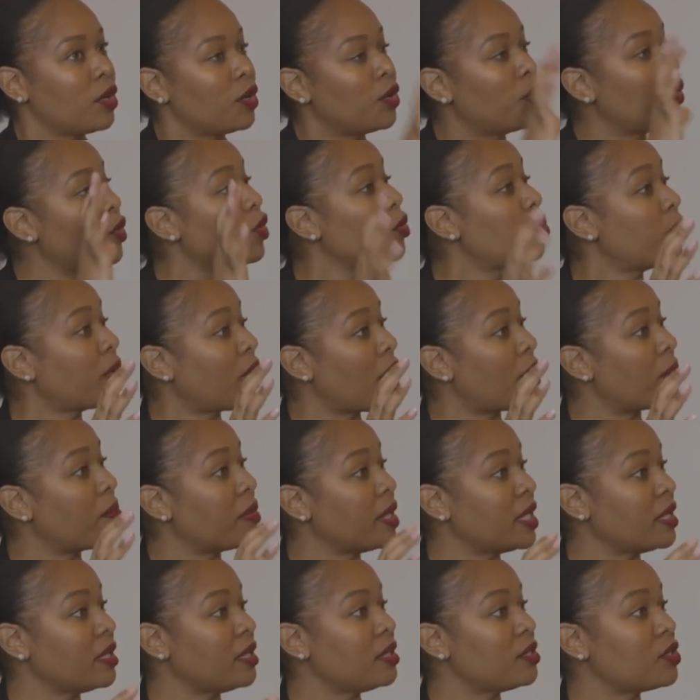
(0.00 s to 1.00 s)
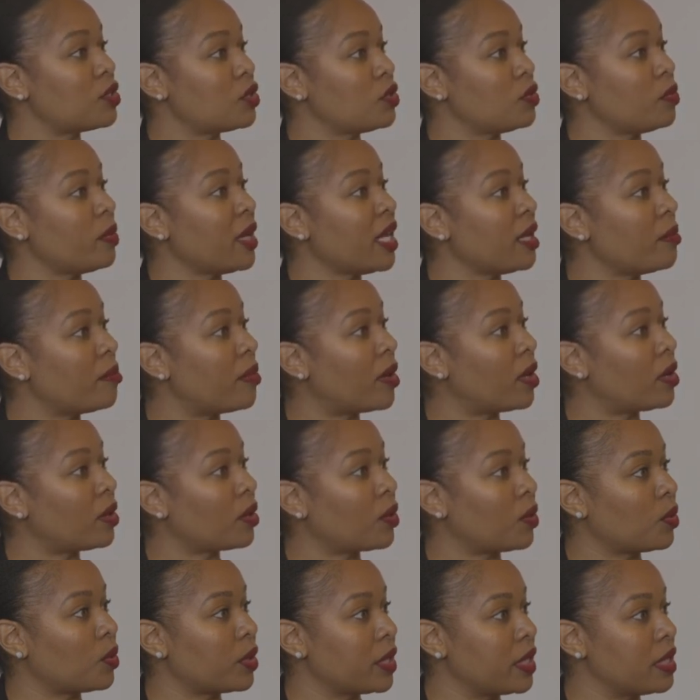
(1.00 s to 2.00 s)
group company to make
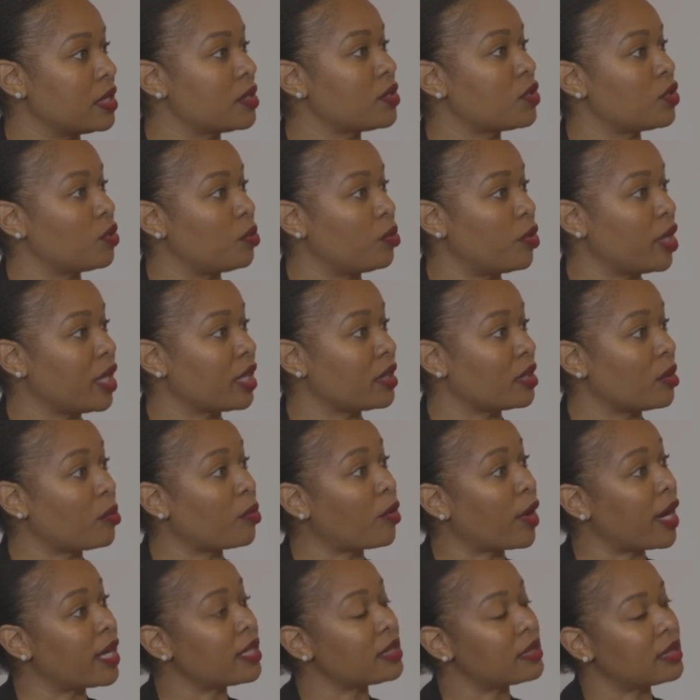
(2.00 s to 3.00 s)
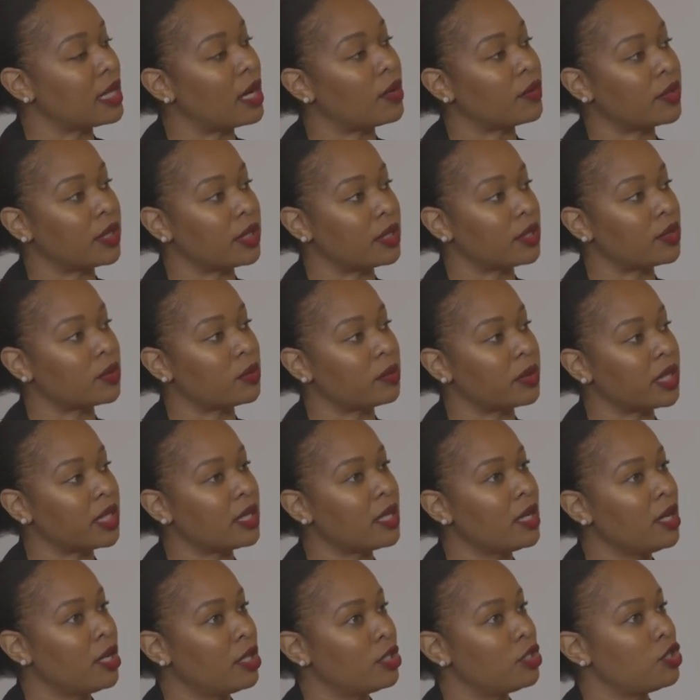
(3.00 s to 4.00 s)
bulk orders to bring the price down a little bit.